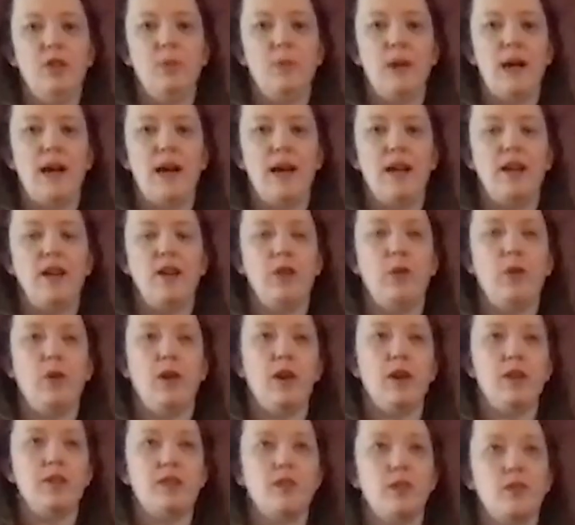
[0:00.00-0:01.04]
bag, you'll
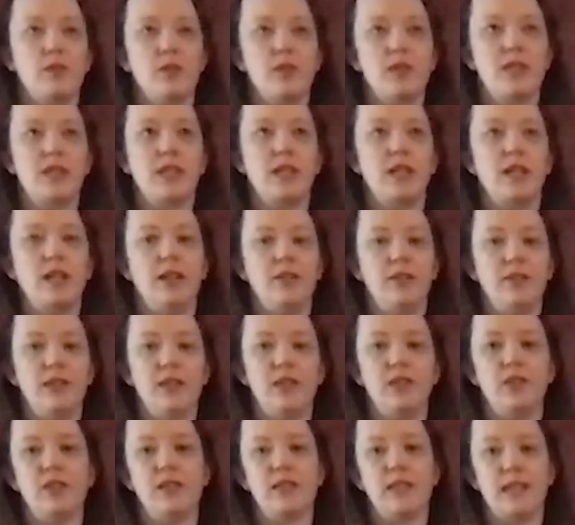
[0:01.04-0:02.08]
also receive
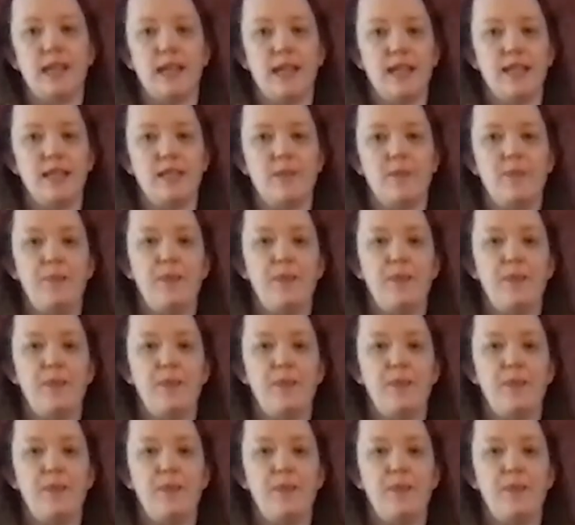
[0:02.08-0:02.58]
dill seeds.